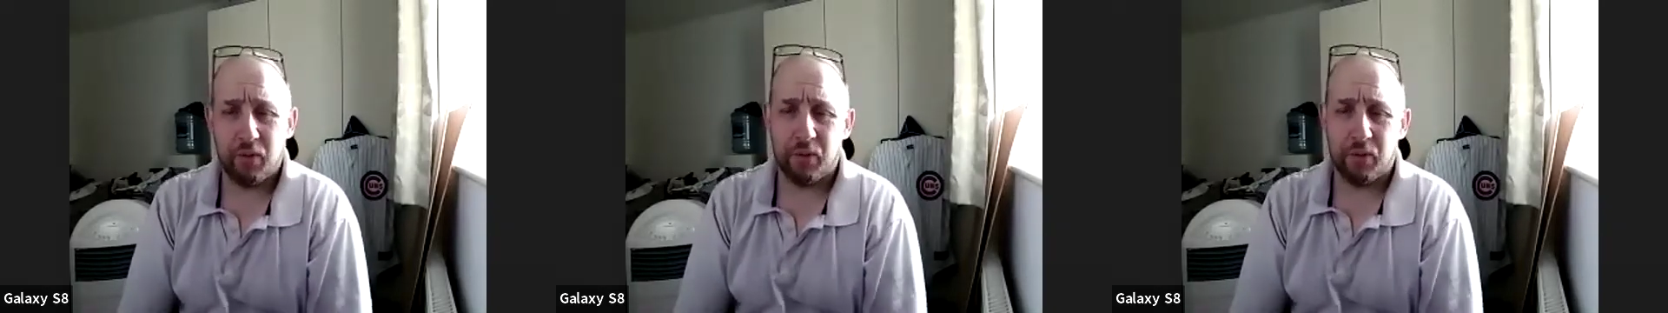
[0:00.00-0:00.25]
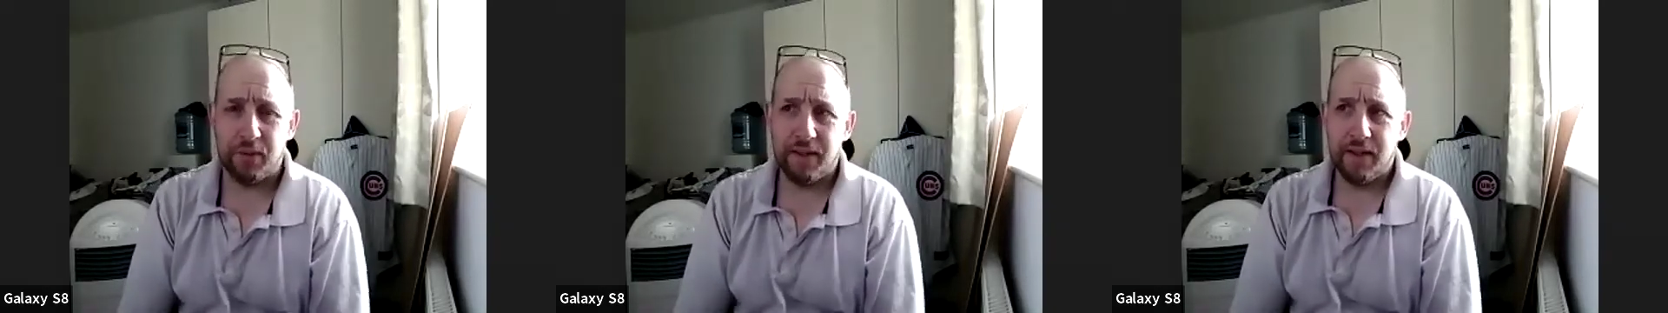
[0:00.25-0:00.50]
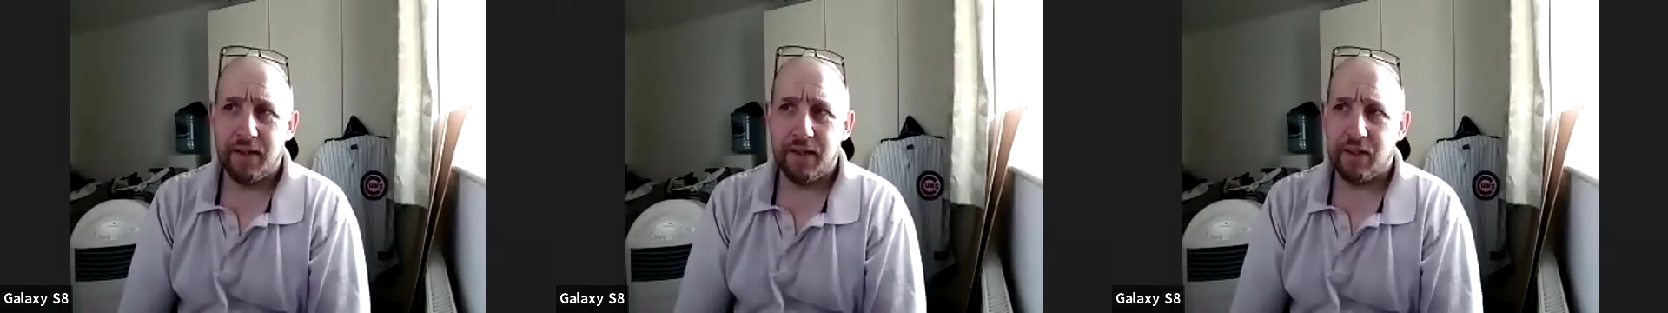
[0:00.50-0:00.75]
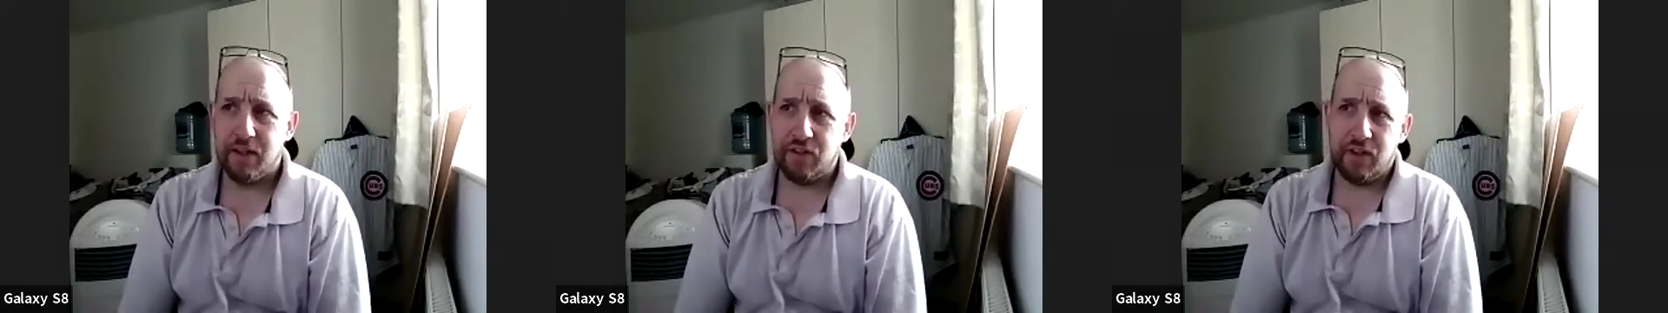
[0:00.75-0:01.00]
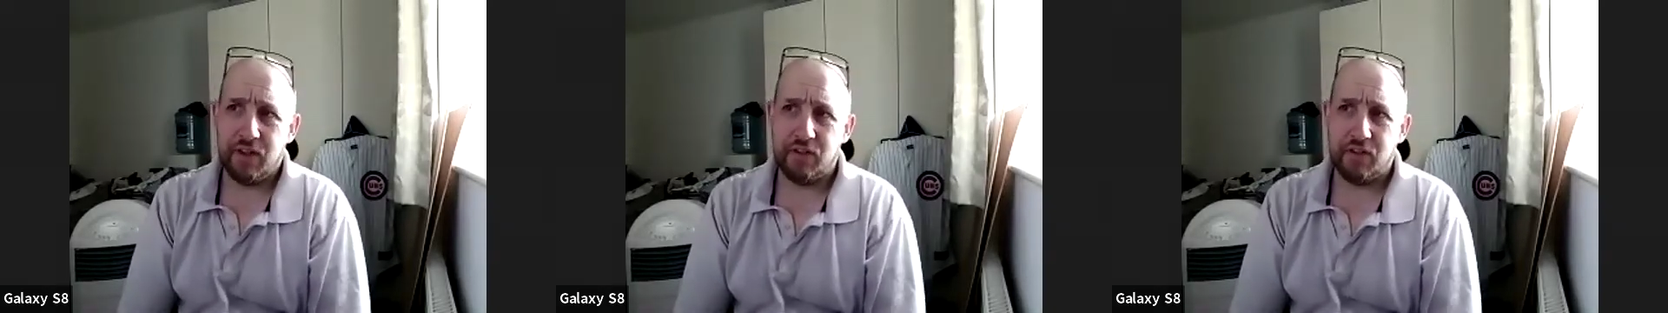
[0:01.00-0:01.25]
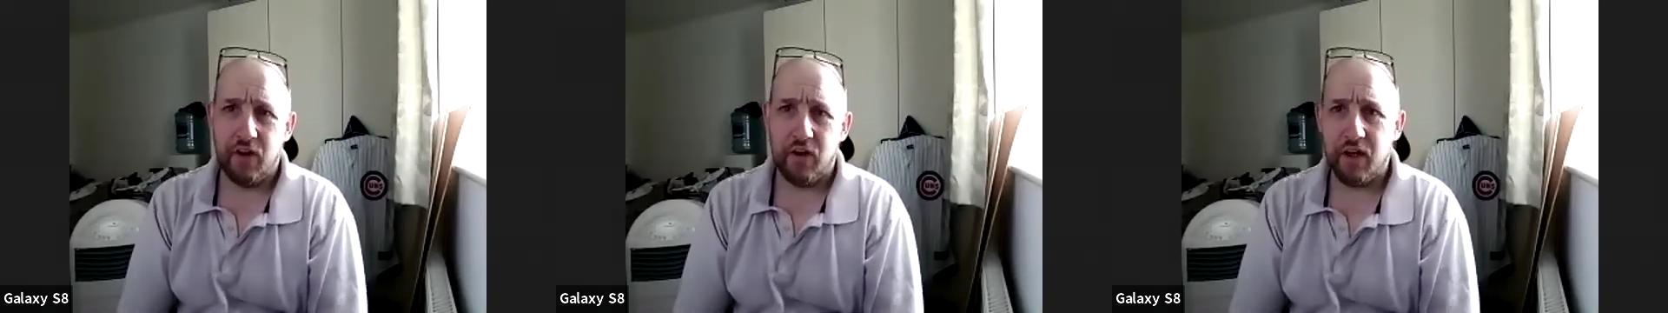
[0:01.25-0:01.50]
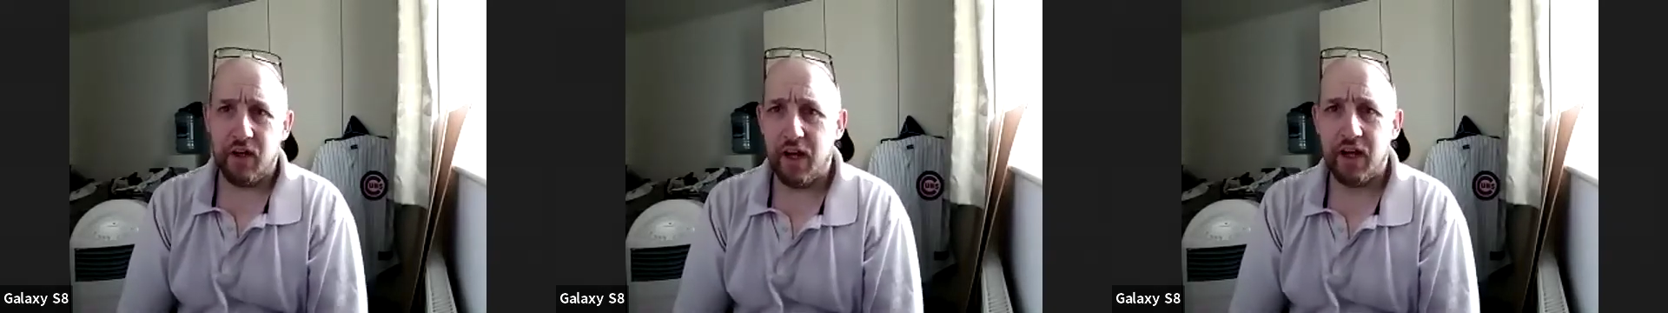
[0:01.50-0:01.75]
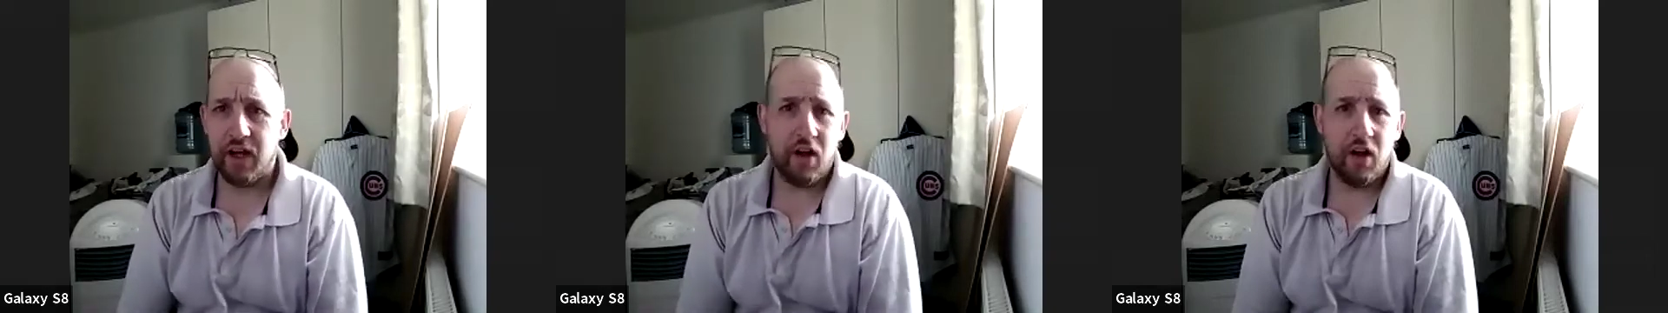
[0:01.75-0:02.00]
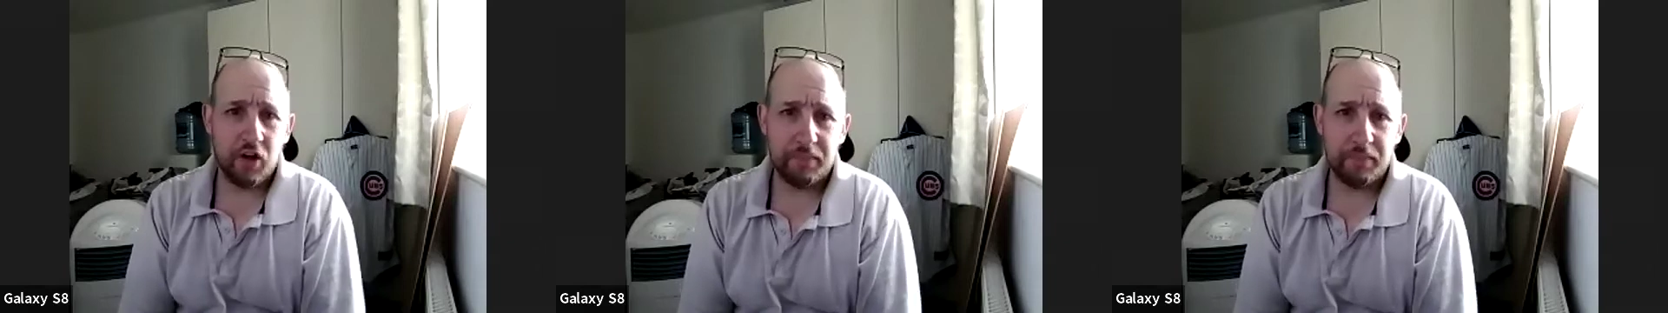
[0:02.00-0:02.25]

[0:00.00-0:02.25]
or slightly higher class.